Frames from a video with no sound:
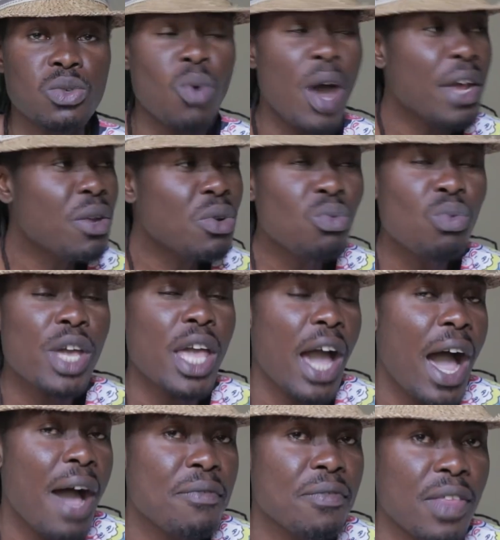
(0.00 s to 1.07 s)
Why don't we
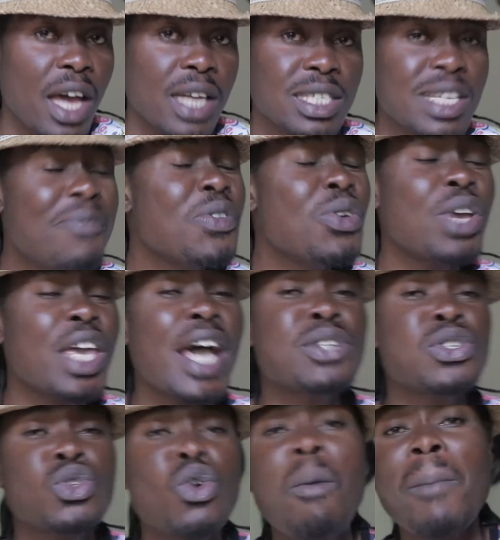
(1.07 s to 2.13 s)
have that? If you care
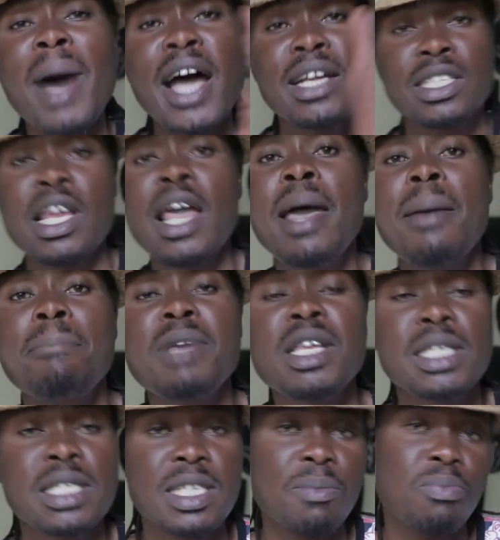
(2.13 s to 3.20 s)
so much,
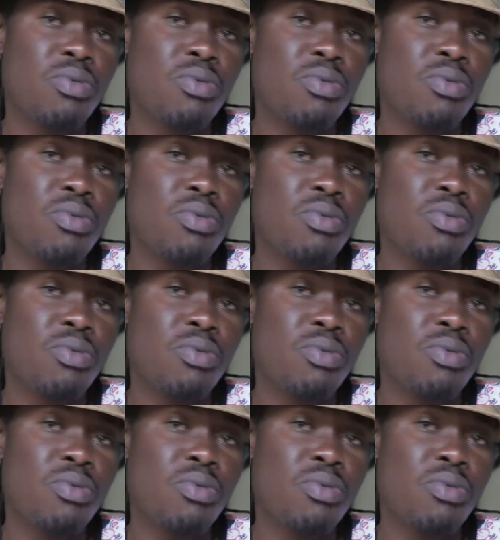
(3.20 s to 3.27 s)
Mr.